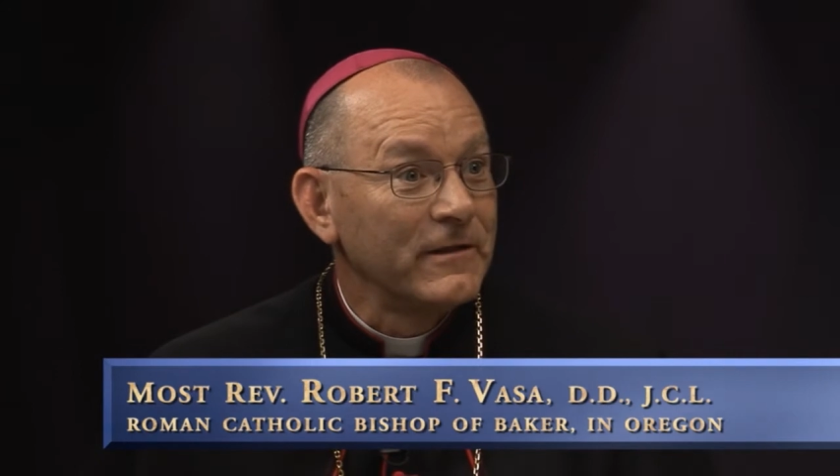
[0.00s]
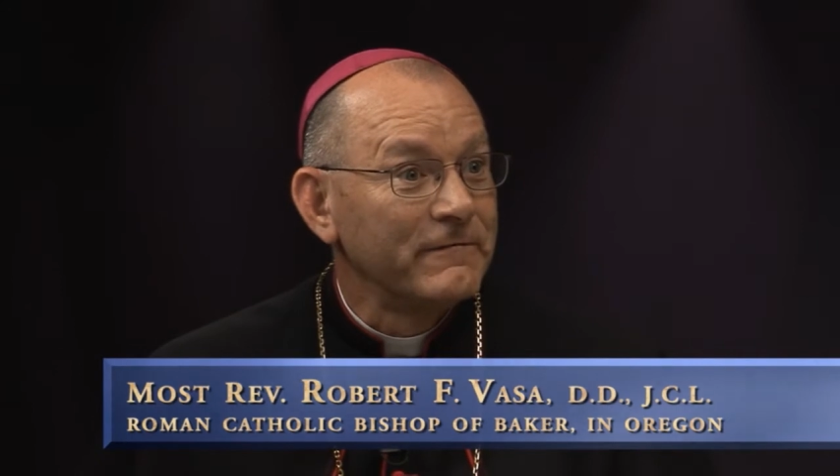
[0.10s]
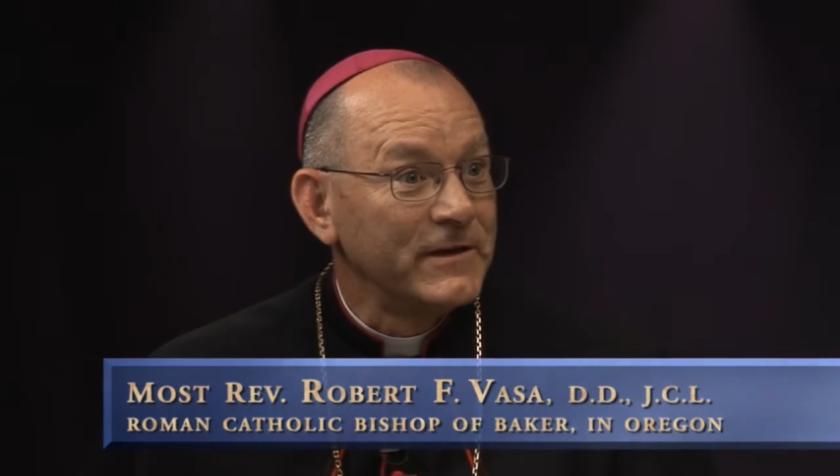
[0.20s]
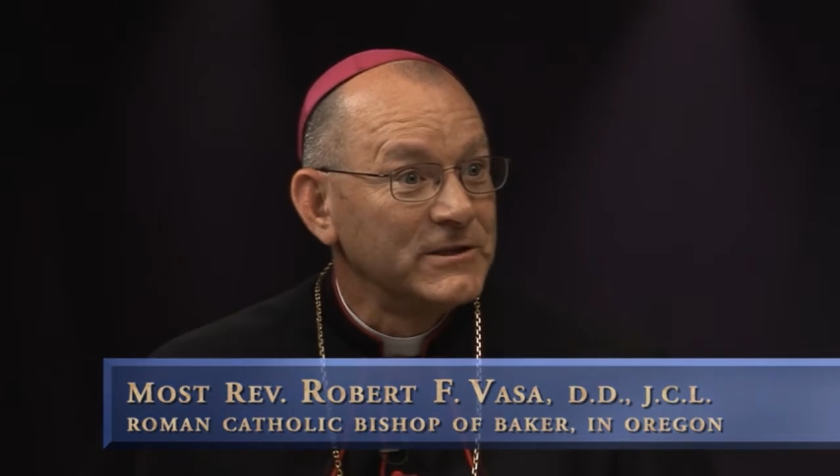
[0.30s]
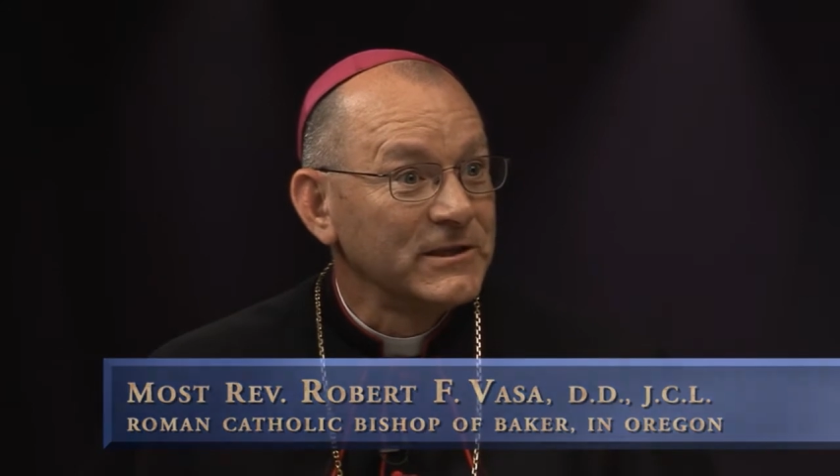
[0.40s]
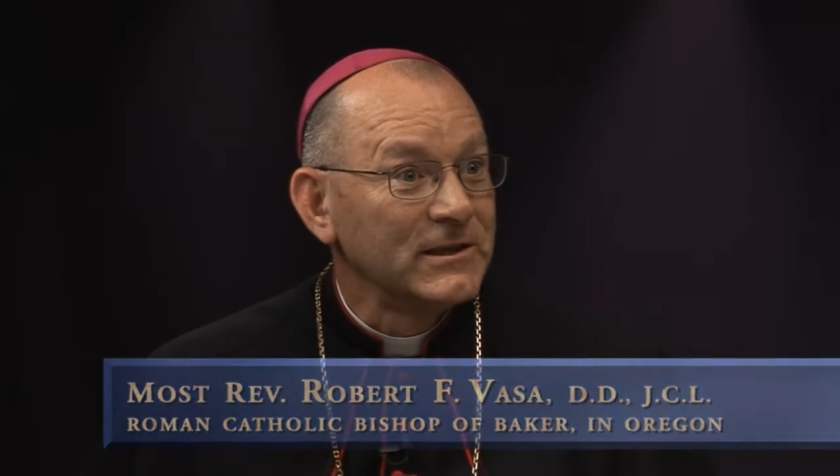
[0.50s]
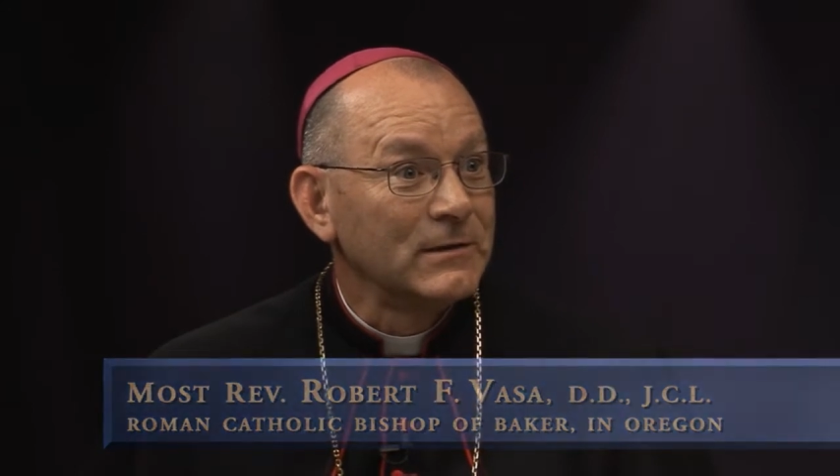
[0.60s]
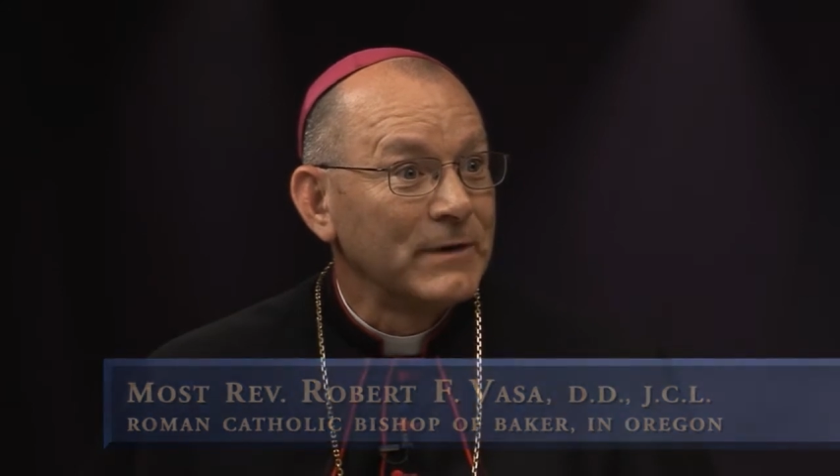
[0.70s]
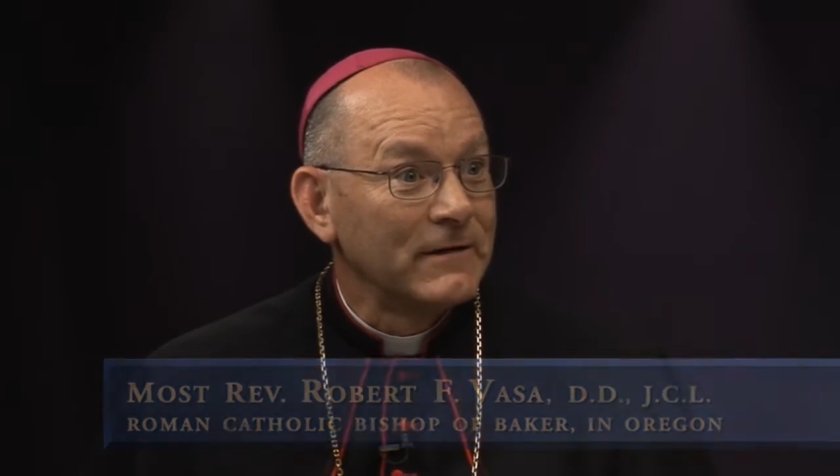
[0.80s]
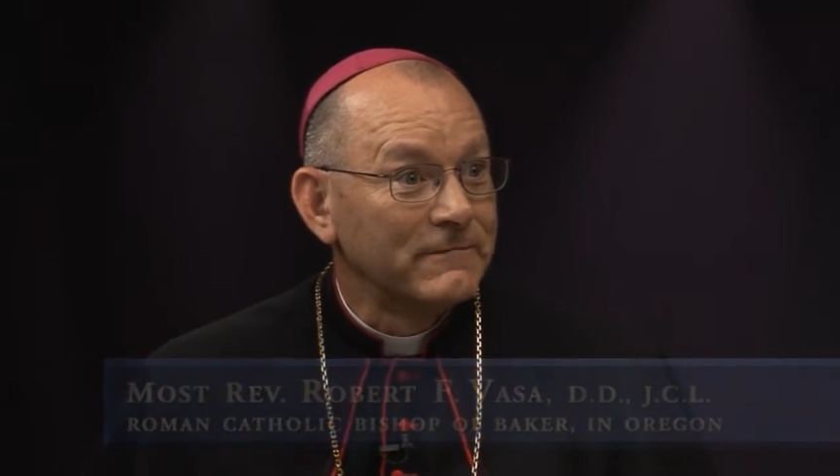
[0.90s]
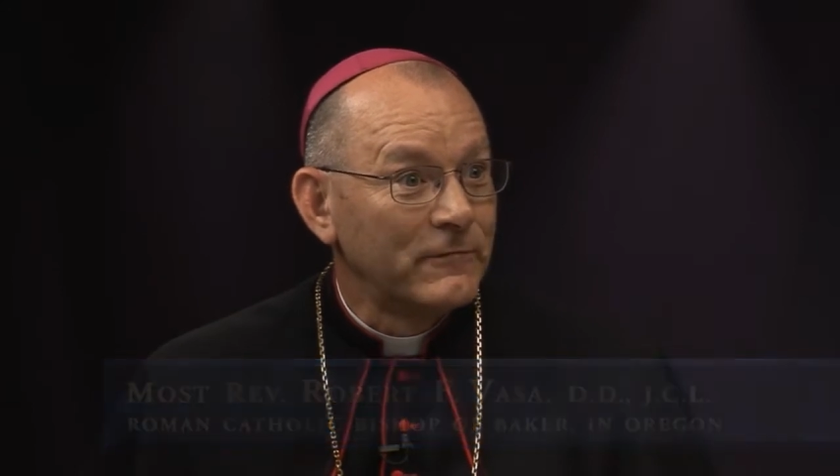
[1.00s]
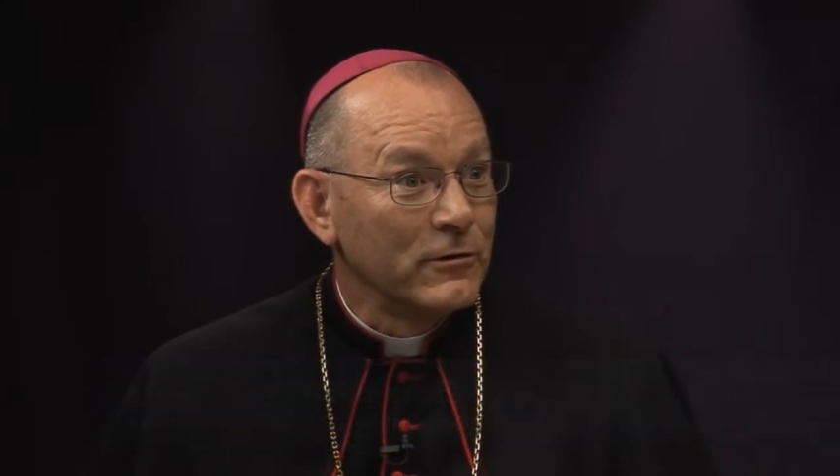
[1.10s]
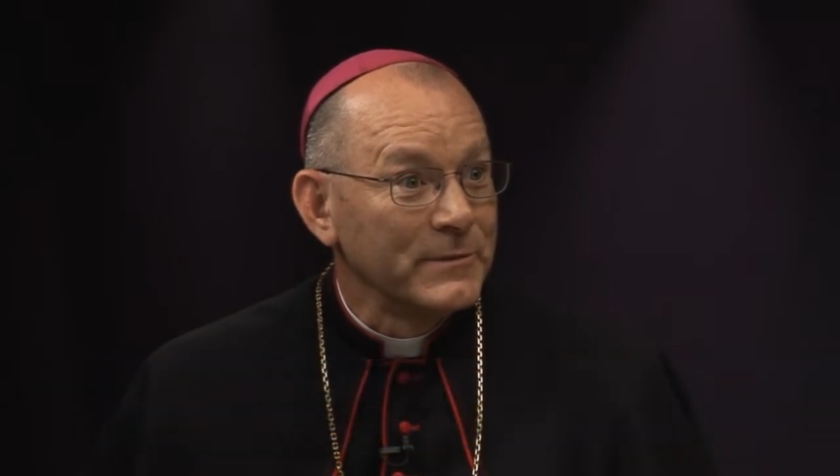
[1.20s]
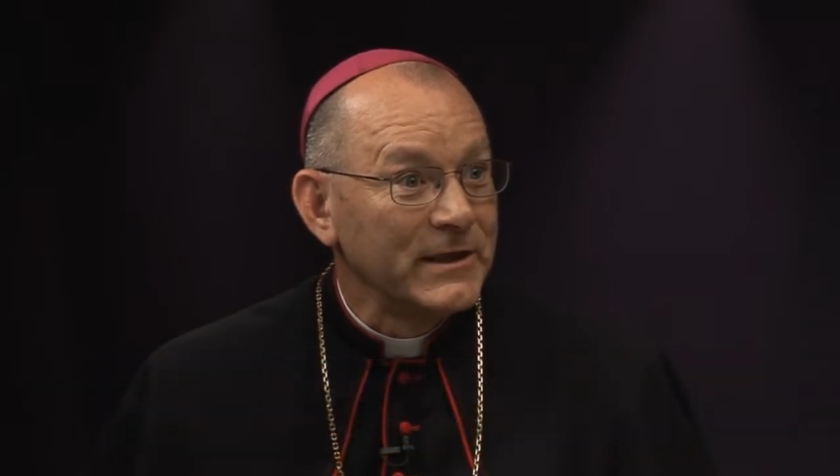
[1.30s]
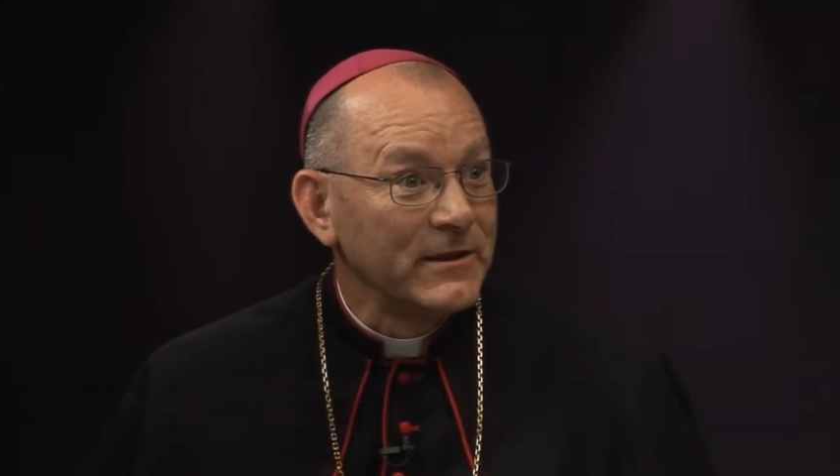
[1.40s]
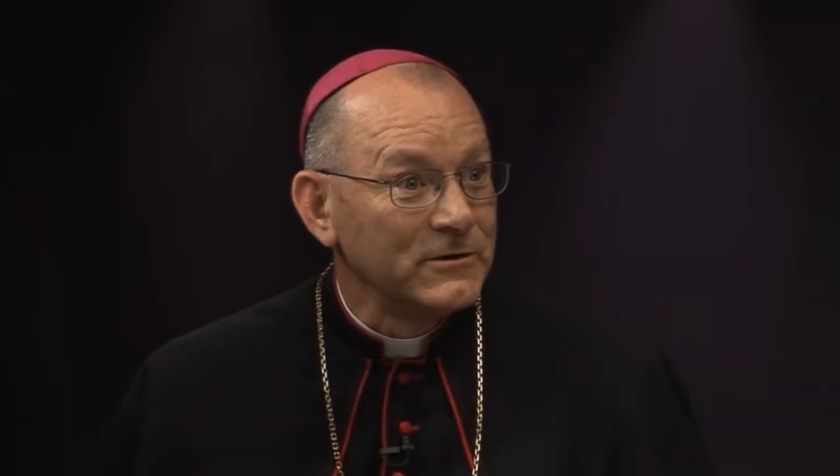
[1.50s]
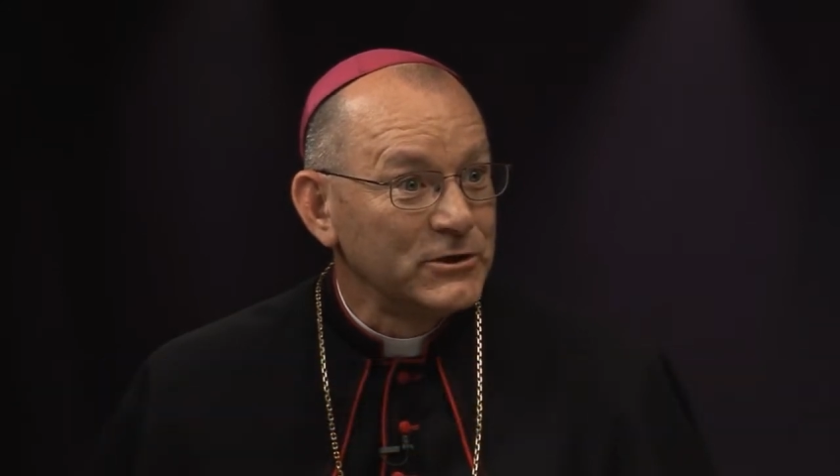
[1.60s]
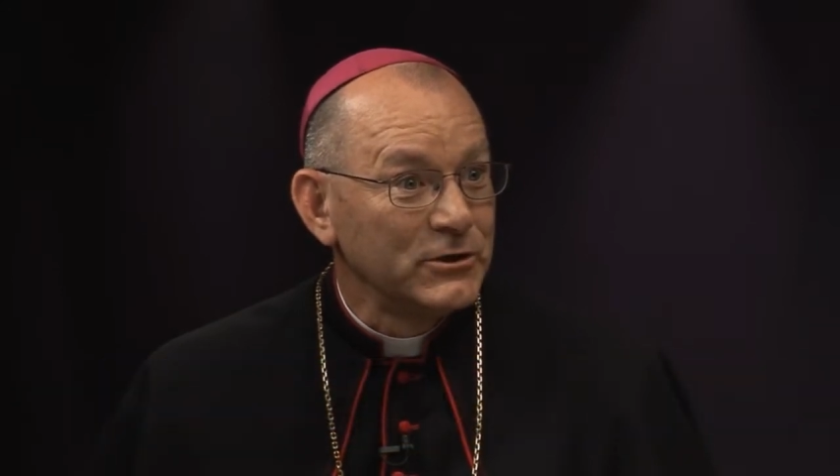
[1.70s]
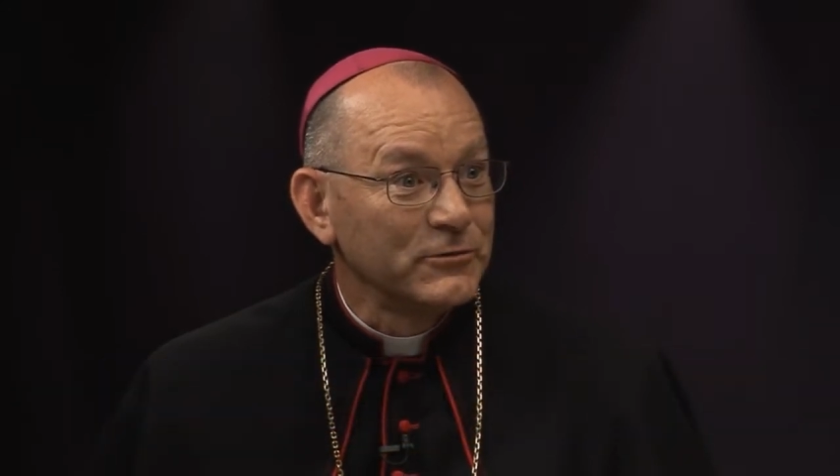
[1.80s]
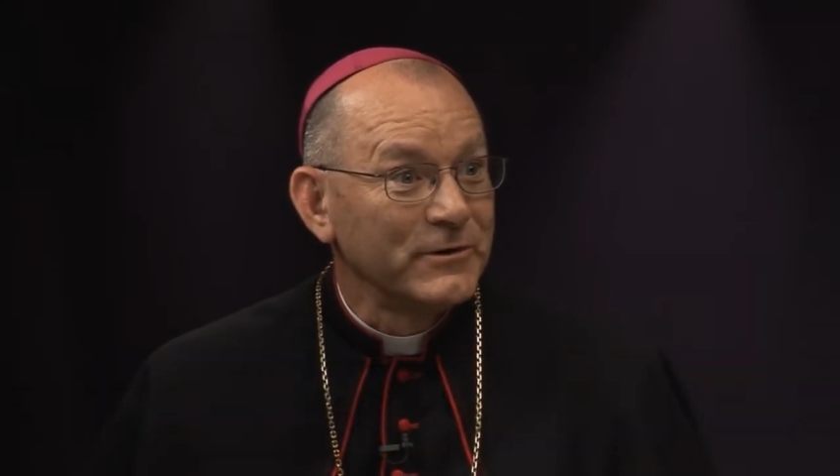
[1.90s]
they're vigilant about forming their
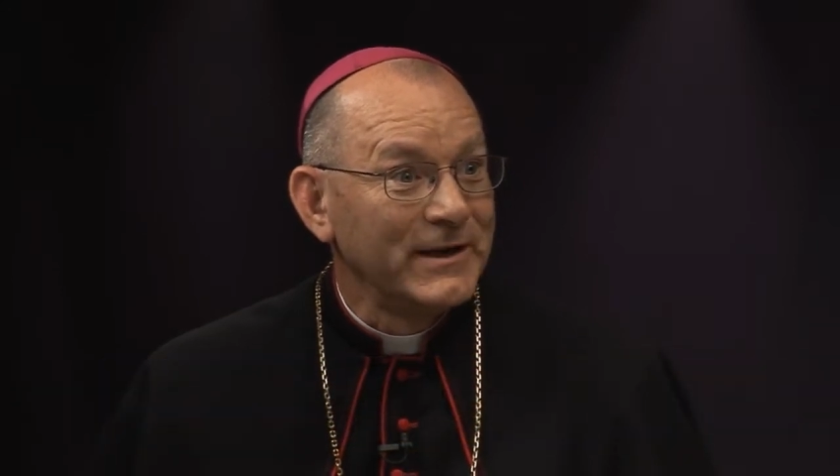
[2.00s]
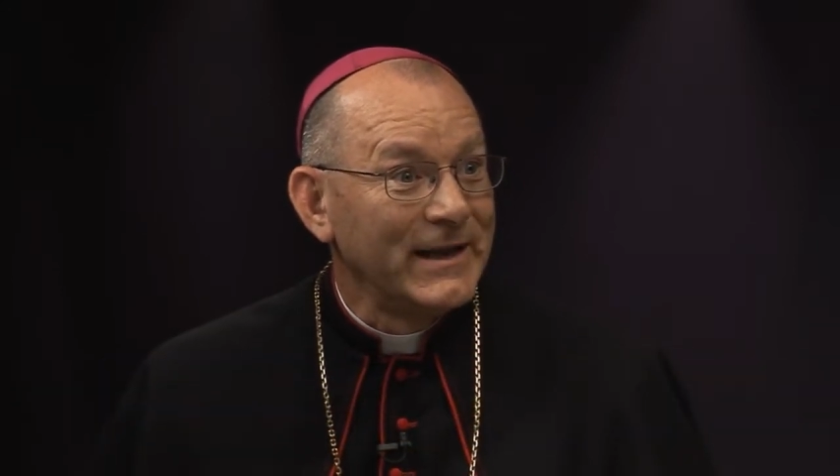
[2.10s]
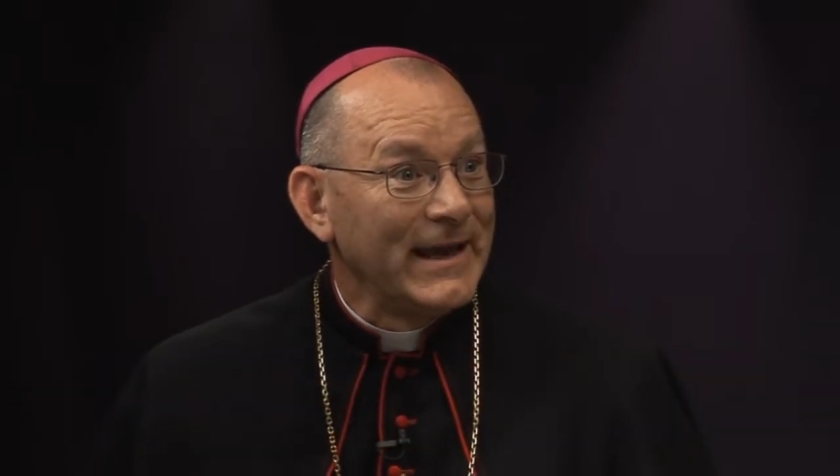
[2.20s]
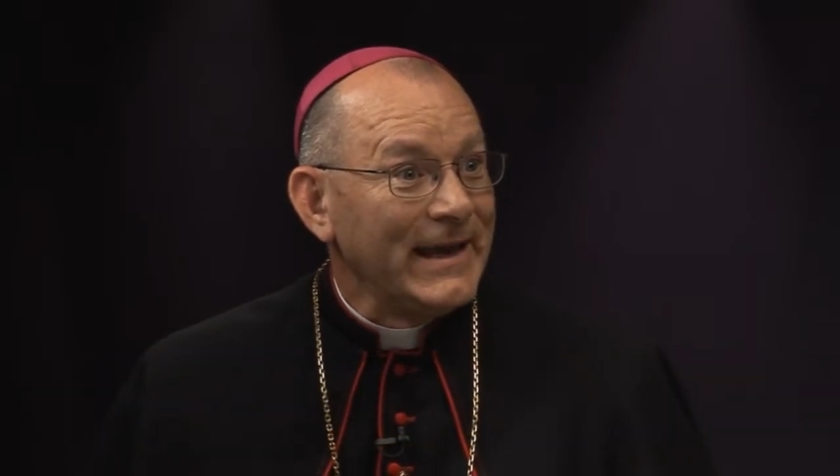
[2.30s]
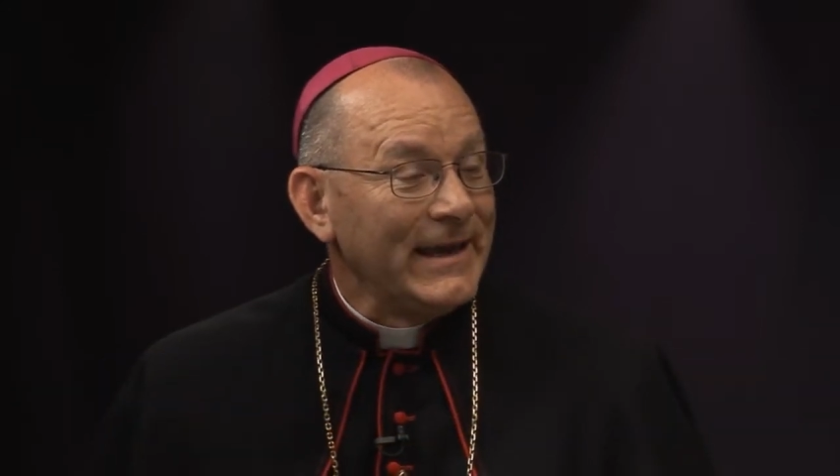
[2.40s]
children